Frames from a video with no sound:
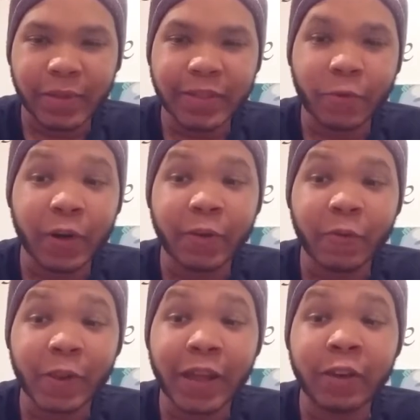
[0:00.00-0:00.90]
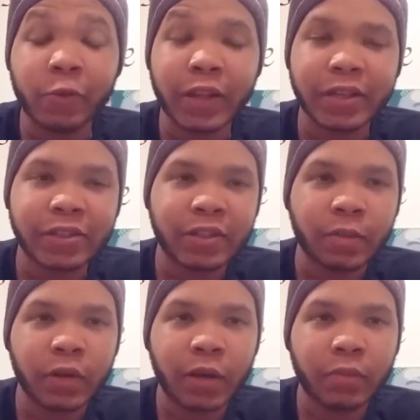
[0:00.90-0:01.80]
is everyone in a
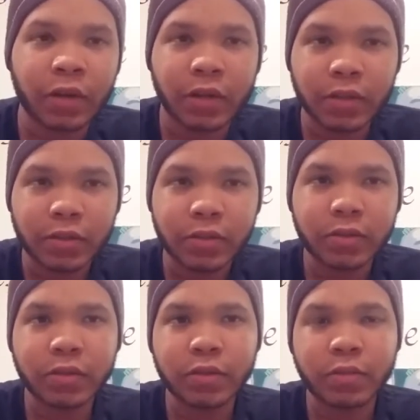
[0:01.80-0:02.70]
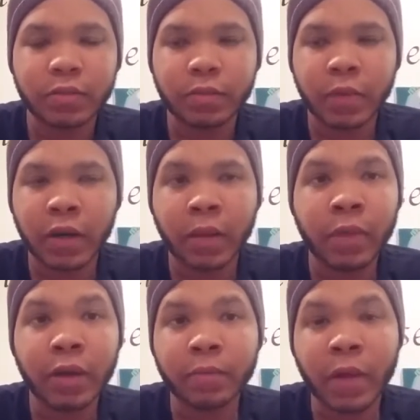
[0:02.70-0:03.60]
relationship and I'm not? But
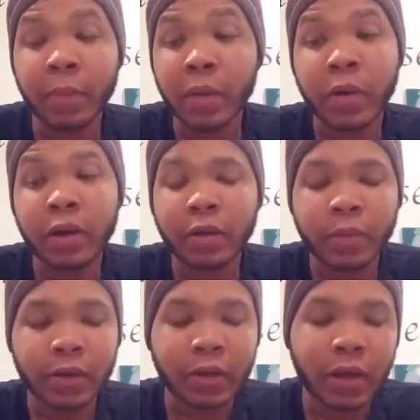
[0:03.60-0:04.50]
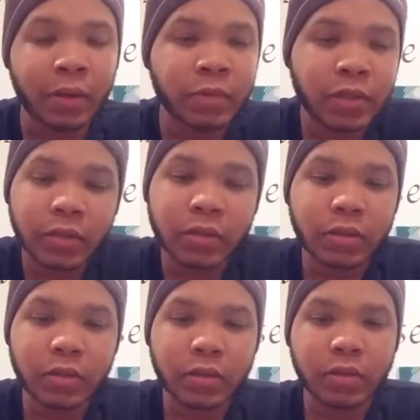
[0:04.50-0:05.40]
I'm not petty about that.
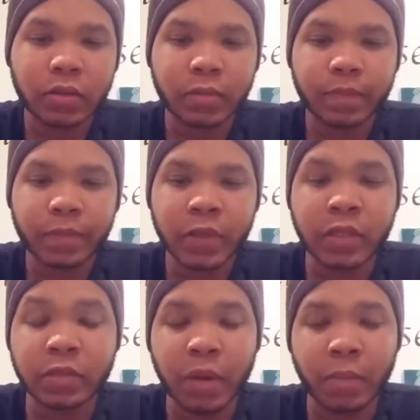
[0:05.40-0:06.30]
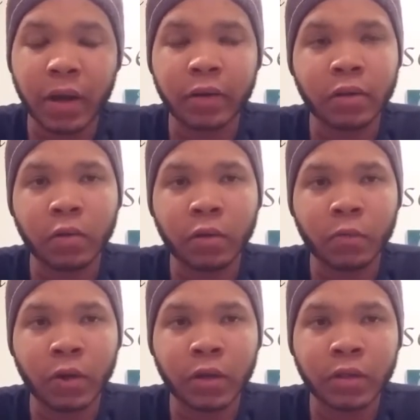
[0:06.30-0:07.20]
It's just my mind
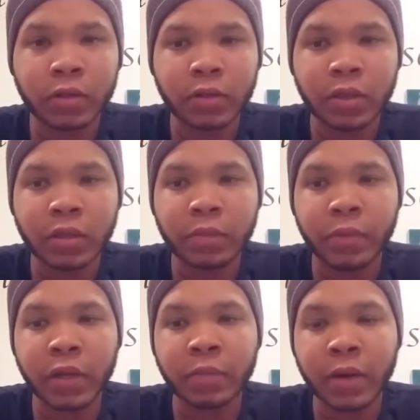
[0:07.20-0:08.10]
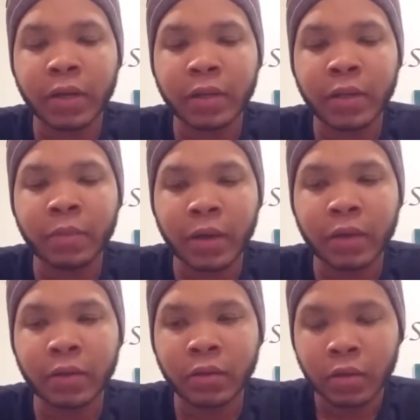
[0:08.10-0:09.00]
going wild. But in my
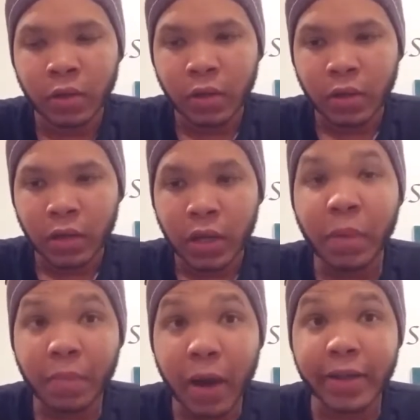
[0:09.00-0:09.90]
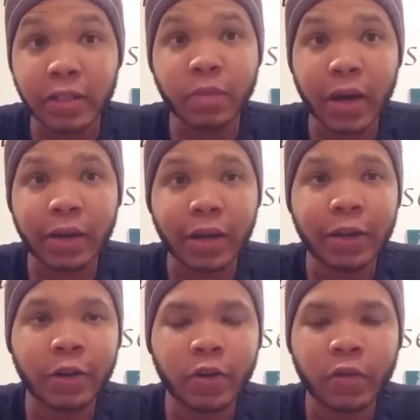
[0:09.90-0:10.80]
mind's mind,
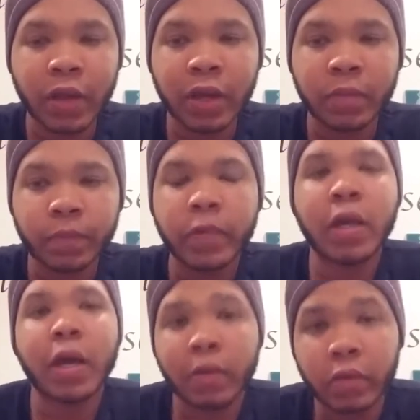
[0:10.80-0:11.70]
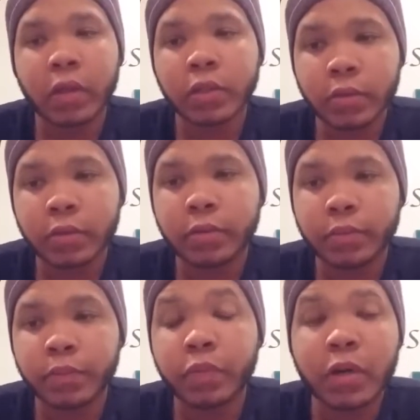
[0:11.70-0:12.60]
I know that
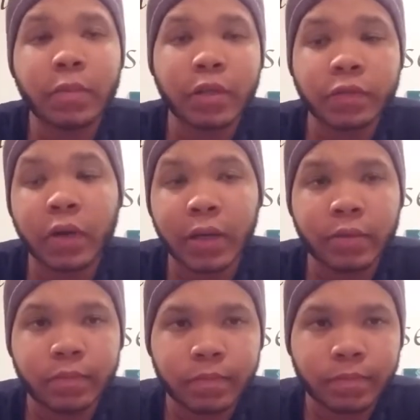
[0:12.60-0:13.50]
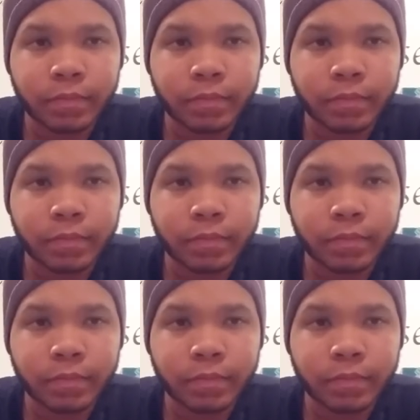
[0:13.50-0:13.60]
everything's pretty much fine.